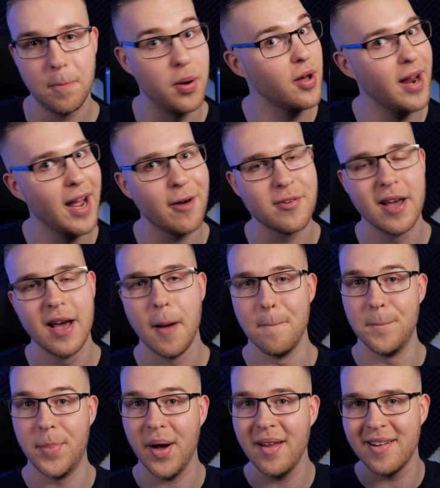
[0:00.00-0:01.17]
put out.
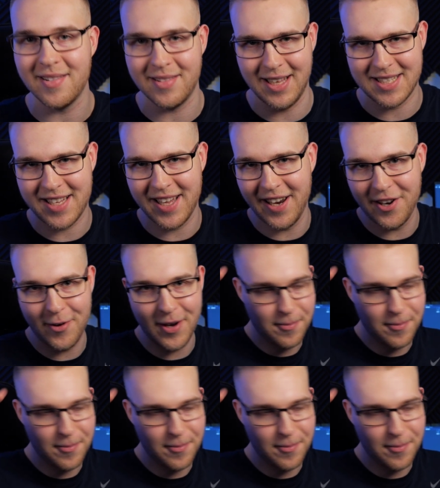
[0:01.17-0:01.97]
But let's get into